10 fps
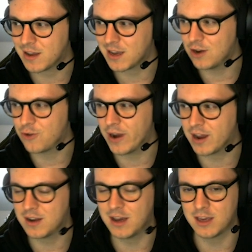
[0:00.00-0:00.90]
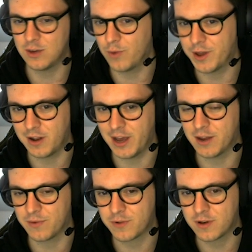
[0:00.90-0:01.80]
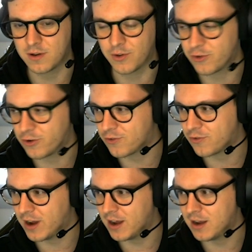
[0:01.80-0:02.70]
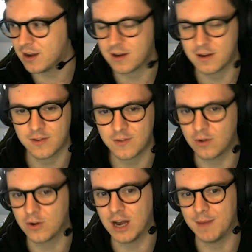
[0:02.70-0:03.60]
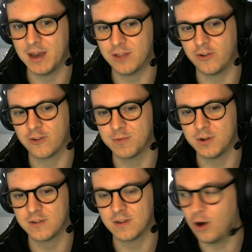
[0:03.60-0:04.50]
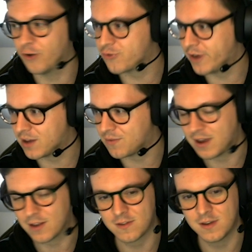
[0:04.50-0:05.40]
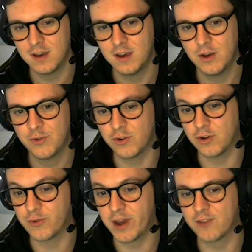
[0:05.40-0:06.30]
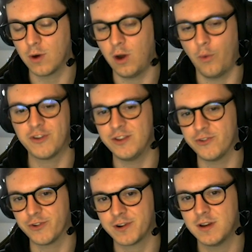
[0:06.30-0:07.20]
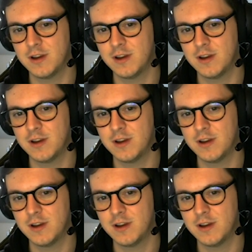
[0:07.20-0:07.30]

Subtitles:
Like in the dragon deck, you run a lot of concerted strike, single combat, judgment, all strike effects. So your dragons were always injured.